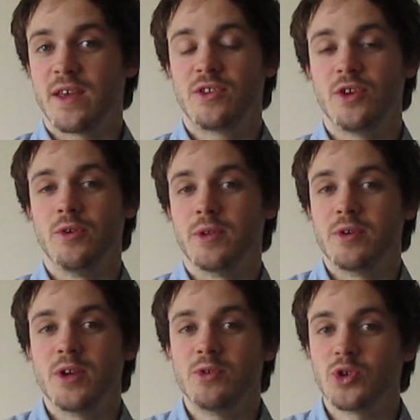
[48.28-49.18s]
they could do, there were
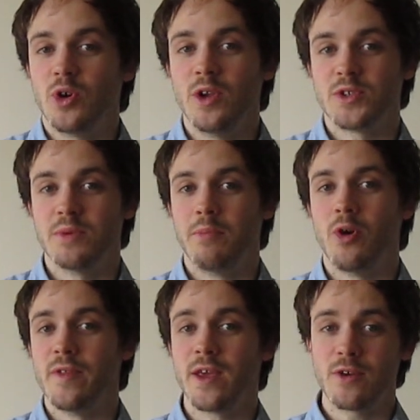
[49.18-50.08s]
no toilets on
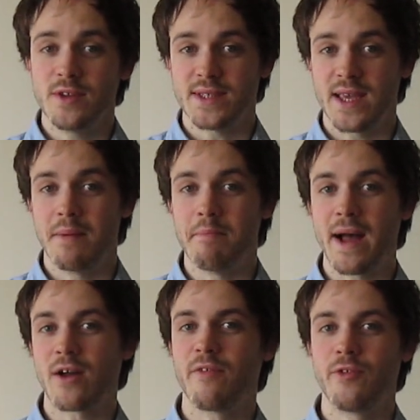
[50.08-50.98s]
board and they couldn't take him
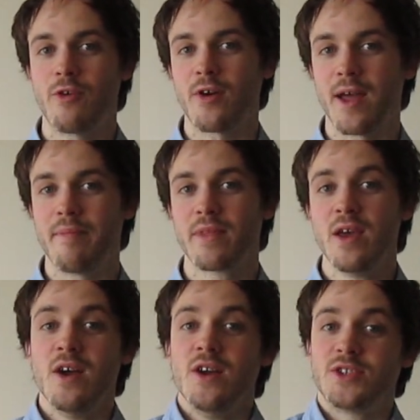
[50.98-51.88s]
back off the rocket.
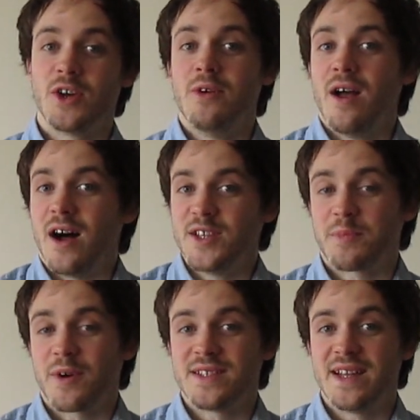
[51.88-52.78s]
So,
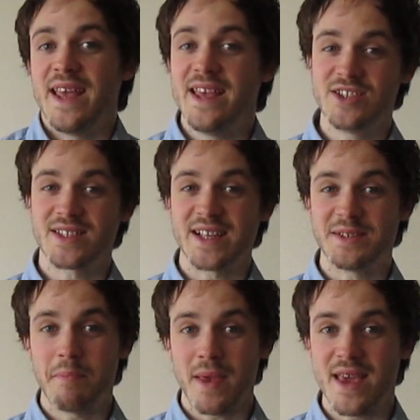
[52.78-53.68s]
unsurprisingly, he just had
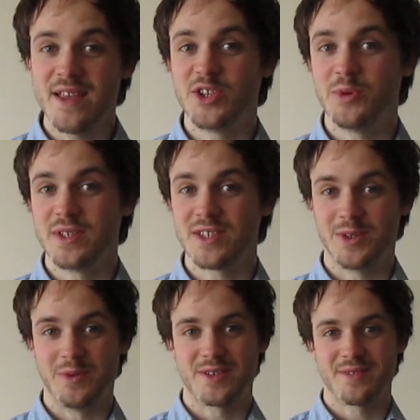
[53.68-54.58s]
to pee into his
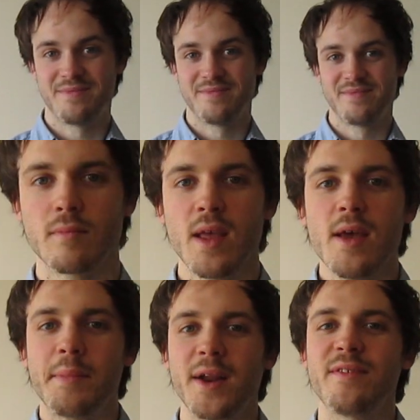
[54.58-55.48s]
suits.
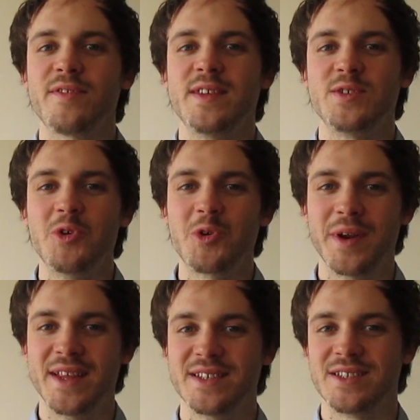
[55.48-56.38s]
But after this
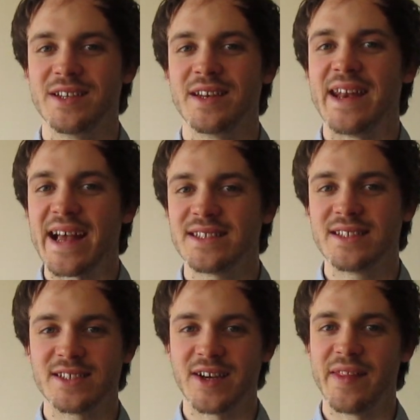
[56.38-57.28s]
awkward incident, NASA
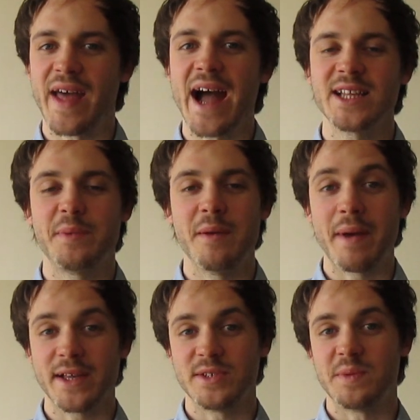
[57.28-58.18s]
decided there had to be a
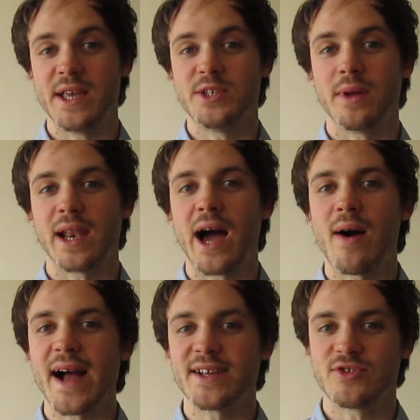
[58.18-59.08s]
better way to allow
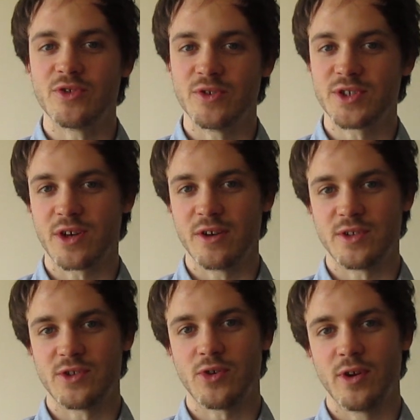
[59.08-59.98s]
astronauts to go to
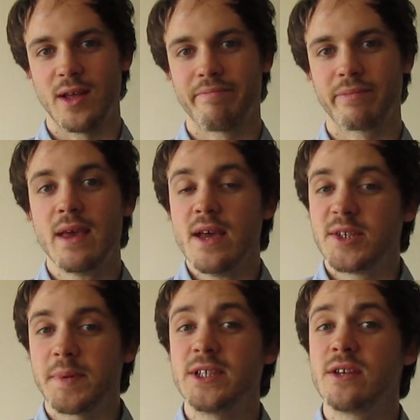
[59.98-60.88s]
the toilet.
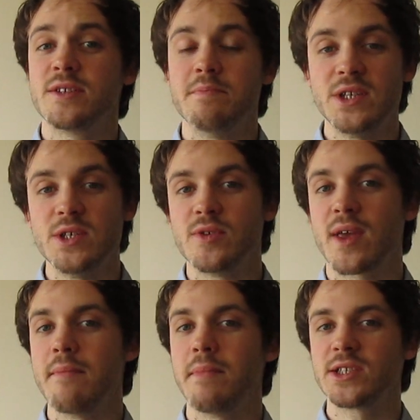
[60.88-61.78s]
Especially because missions were
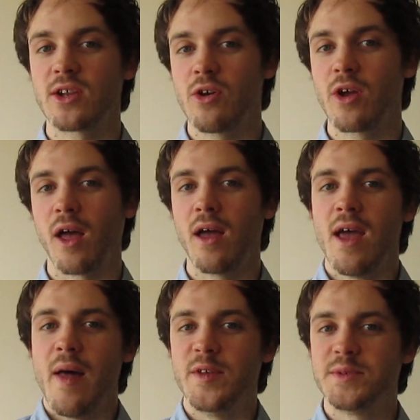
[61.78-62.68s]
getting much longer
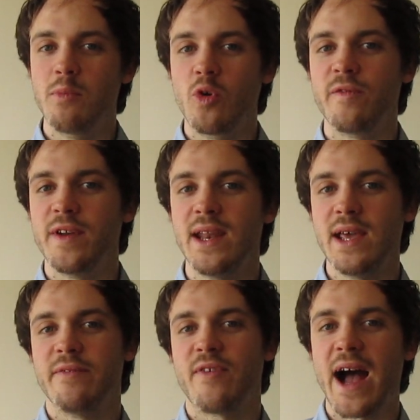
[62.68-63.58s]
and there's more of a need for